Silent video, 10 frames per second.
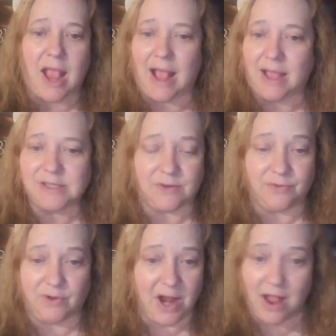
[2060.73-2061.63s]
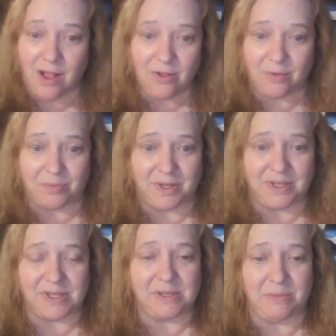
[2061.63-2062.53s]
Ask for help. It
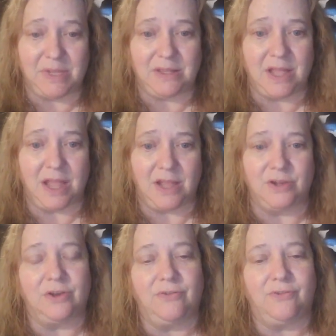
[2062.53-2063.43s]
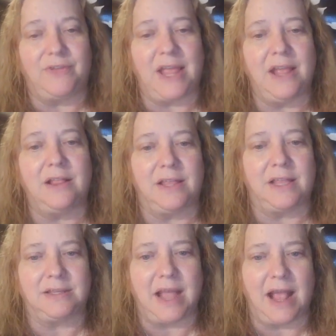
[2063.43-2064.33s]
doesn't mean that you're
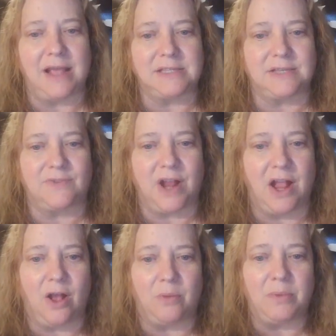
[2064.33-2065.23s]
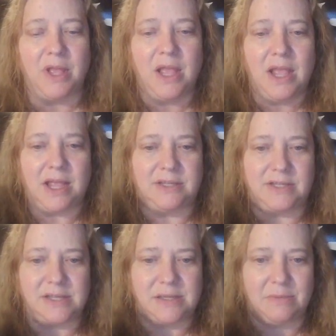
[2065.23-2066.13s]
failing to ask for help. It
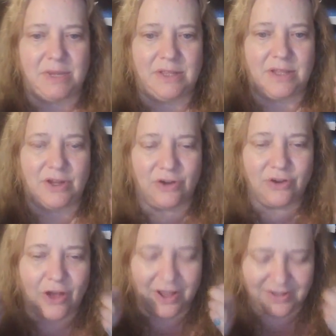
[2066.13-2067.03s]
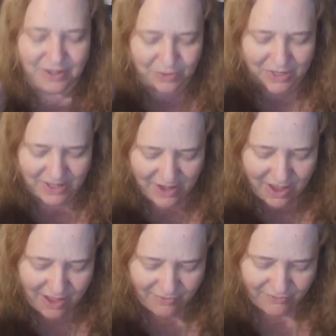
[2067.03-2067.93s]
doesn't mean that you're not doing
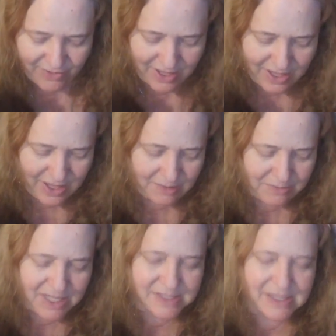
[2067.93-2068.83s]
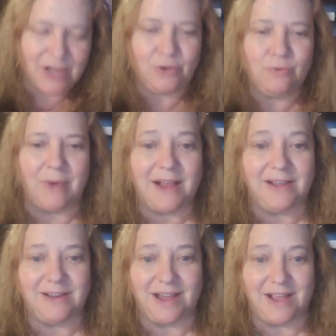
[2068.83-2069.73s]
enough. It means that you
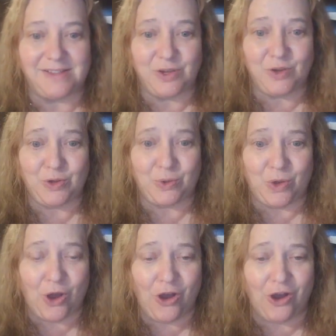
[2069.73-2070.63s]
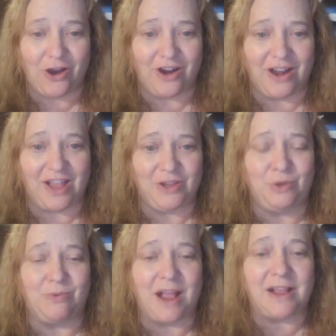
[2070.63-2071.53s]
recognize who you are and
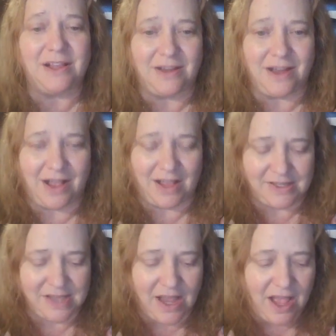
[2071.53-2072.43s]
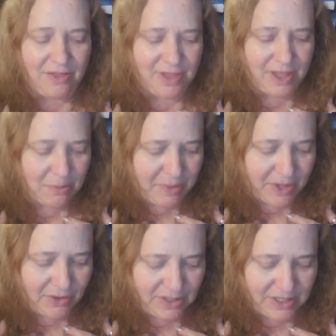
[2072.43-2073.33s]
you recognize the
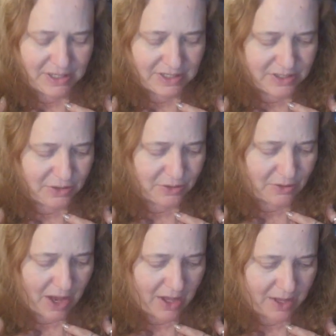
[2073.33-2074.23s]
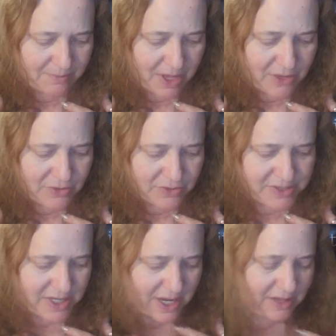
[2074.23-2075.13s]
ability to um,
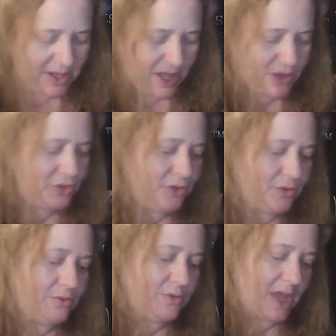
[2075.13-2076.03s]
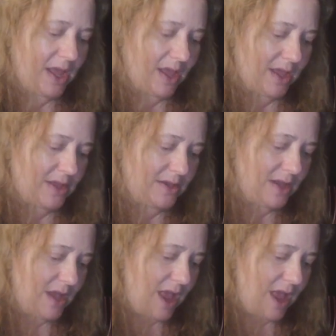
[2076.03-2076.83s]
understand that you can